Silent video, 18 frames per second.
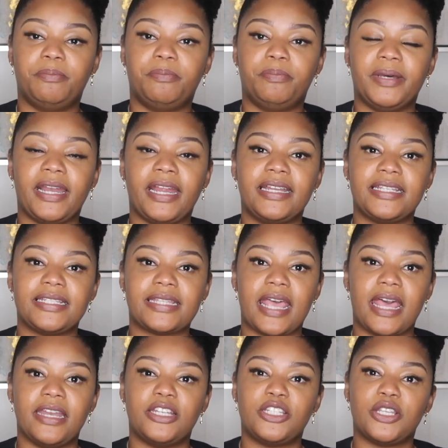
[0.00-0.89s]
but I
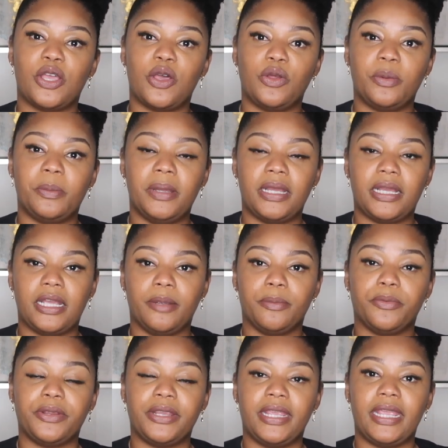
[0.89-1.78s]
decided to go to
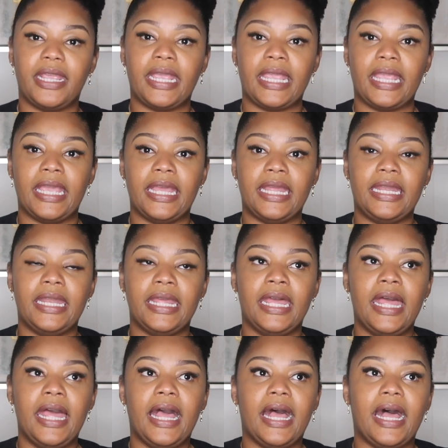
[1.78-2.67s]
Montgomery,
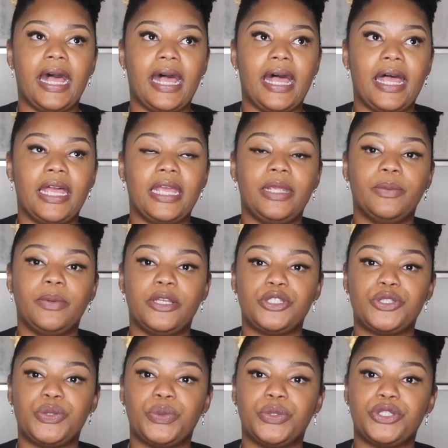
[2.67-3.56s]
and I
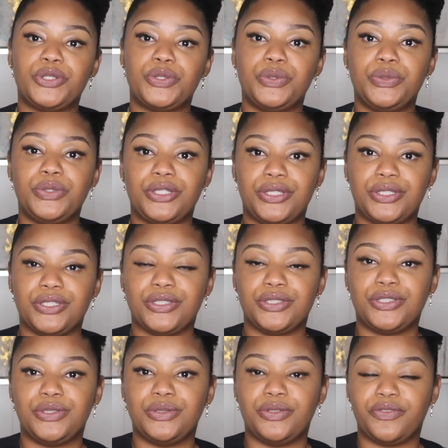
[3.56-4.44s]
went to a
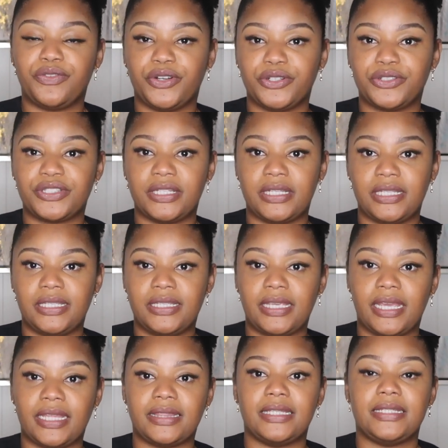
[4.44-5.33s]
2-year
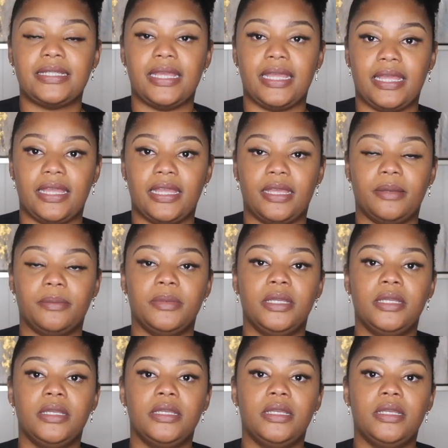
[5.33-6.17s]
university at the time.